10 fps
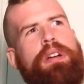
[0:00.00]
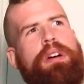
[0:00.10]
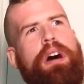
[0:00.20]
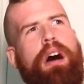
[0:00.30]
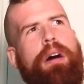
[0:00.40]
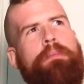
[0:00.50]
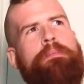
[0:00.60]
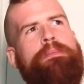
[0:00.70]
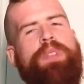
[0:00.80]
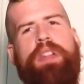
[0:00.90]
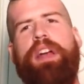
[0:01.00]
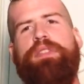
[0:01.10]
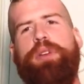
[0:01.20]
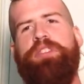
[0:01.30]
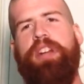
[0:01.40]
I think I've
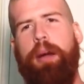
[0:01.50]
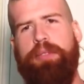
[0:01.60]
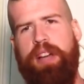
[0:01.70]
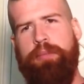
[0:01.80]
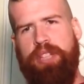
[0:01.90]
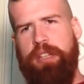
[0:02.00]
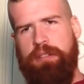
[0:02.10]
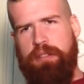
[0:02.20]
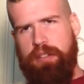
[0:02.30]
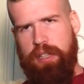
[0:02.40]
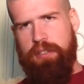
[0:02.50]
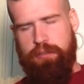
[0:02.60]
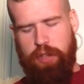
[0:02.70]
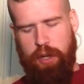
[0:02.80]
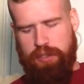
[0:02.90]
used it a couple times in
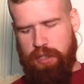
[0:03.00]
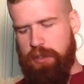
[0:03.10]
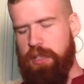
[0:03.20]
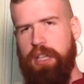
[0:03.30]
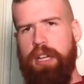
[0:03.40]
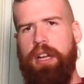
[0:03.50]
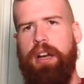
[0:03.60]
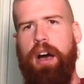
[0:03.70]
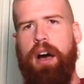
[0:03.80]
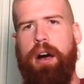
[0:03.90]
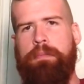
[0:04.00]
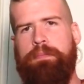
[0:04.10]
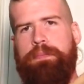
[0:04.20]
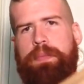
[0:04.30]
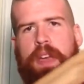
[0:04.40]
videos though.
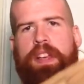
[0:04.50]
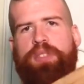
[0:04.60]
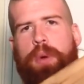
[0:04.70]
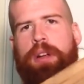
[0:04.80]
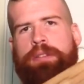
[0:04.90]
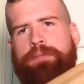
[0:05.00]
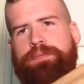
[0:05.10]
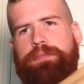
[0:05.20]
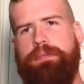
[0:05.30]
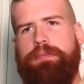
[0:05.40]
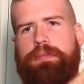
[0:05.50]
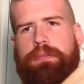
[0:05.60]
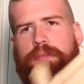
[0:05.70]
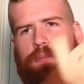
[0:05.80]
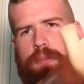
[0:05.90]
And this one,
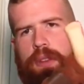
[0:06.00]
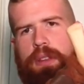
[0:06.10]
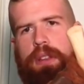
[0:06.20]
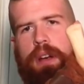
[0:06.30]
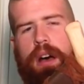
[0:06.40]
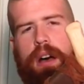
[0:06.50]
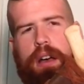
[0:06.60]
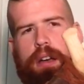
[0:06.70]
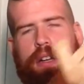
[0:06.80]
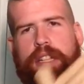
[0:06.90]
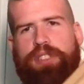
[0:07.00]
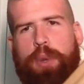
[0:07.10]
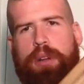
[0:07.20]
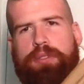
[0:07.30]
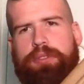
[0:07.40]
it
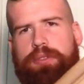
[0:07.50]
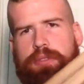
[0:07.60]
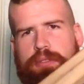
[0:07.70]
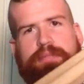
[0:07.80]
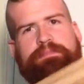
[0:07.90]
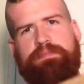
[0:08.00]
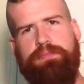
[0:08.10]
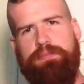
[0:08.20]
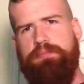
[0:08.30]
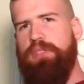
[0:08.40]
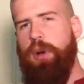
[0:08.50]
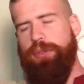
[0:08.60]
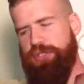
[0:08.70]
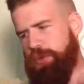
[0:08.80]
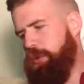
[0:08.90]
sort of
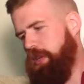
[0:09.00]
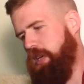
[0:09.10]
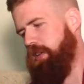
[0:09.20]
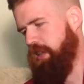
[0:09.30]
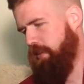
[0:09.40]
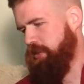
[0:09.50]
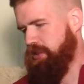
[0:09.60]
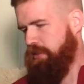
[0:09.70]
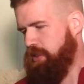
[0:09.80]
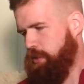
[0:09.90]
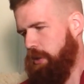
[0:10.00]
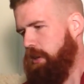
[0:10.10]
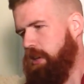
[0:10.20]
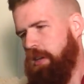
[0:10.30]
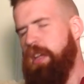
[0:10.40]
goes through the levels of his
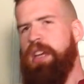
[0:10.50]
work, and